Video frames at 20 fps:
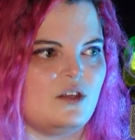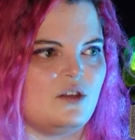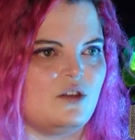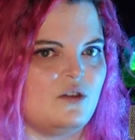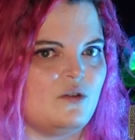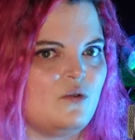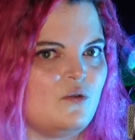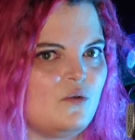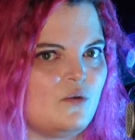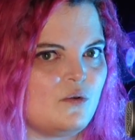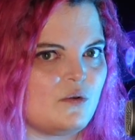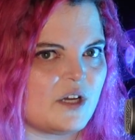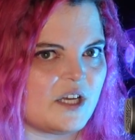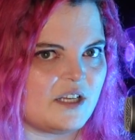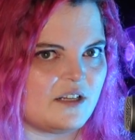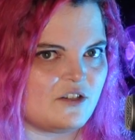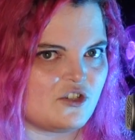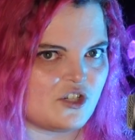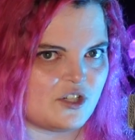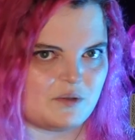you
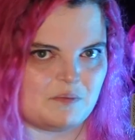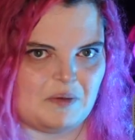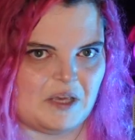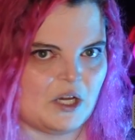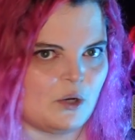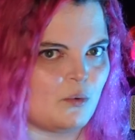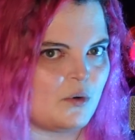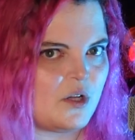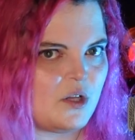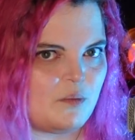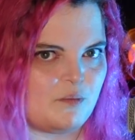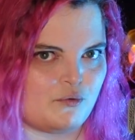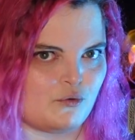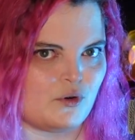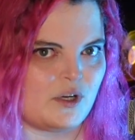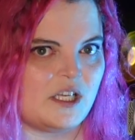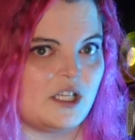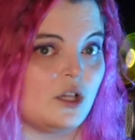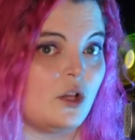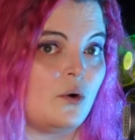can just pick one of the
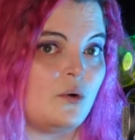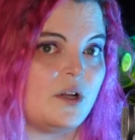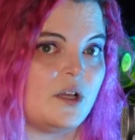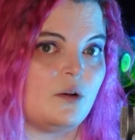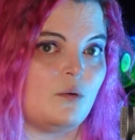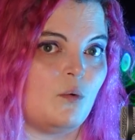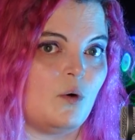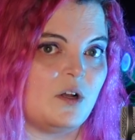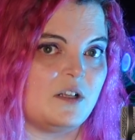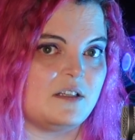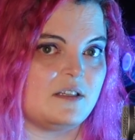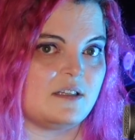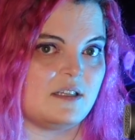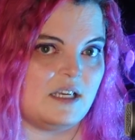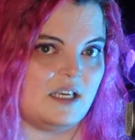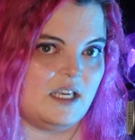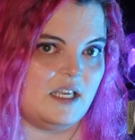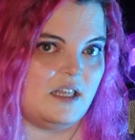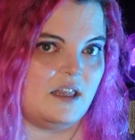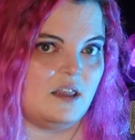preloaded ones
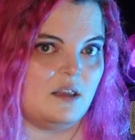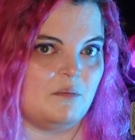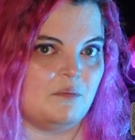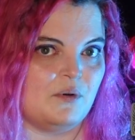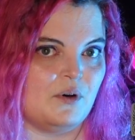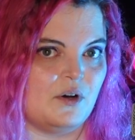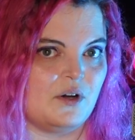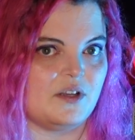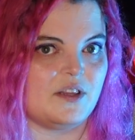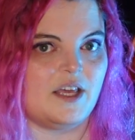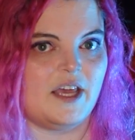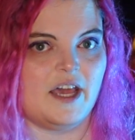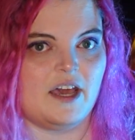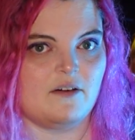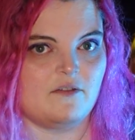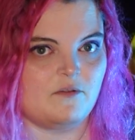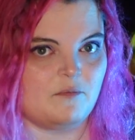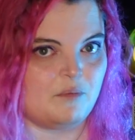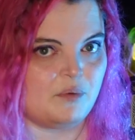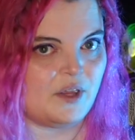in the book. They
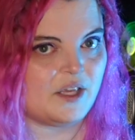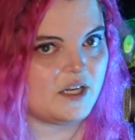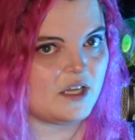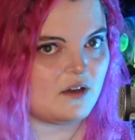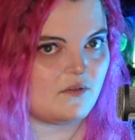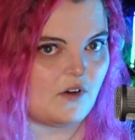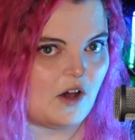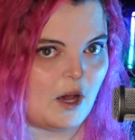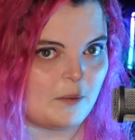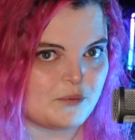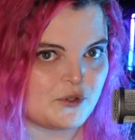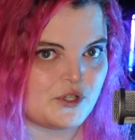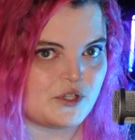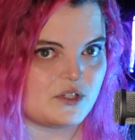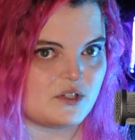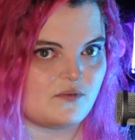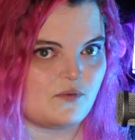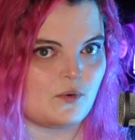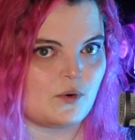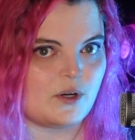have plenty of
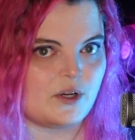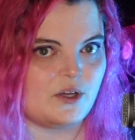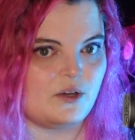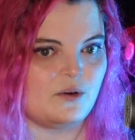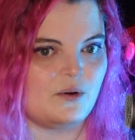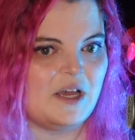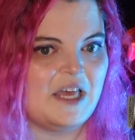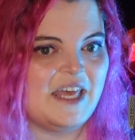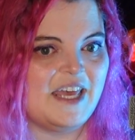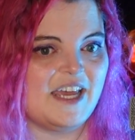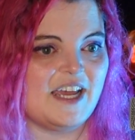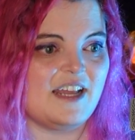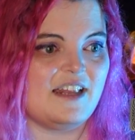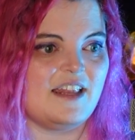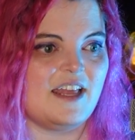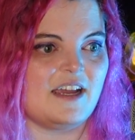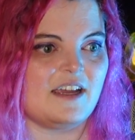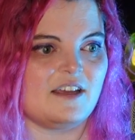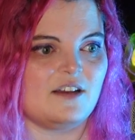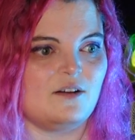options for you,
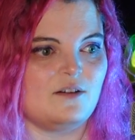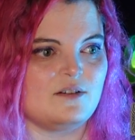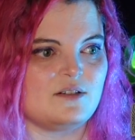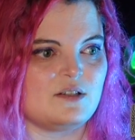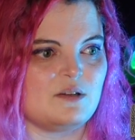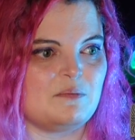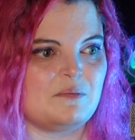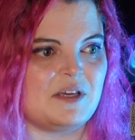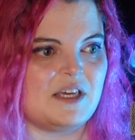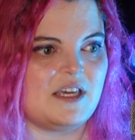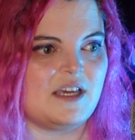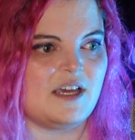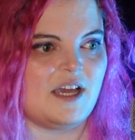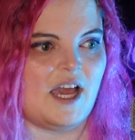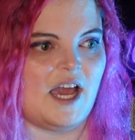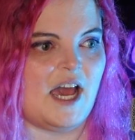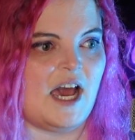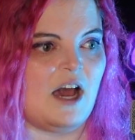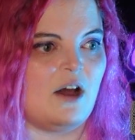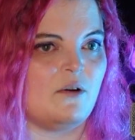and that can also be
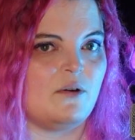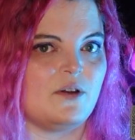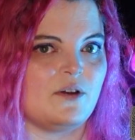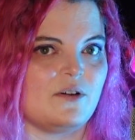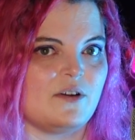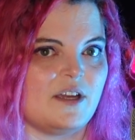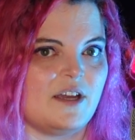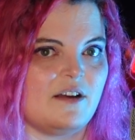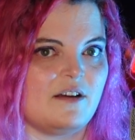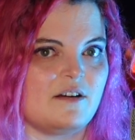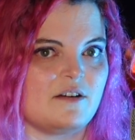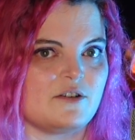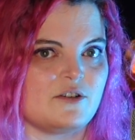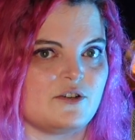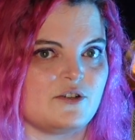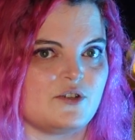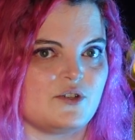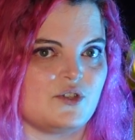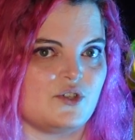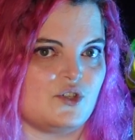how your
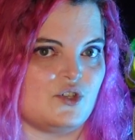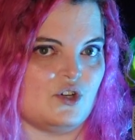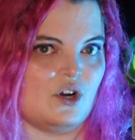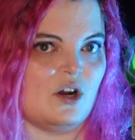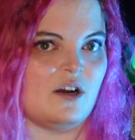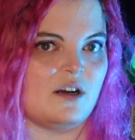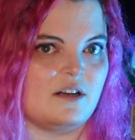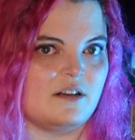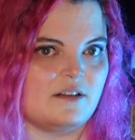characters start.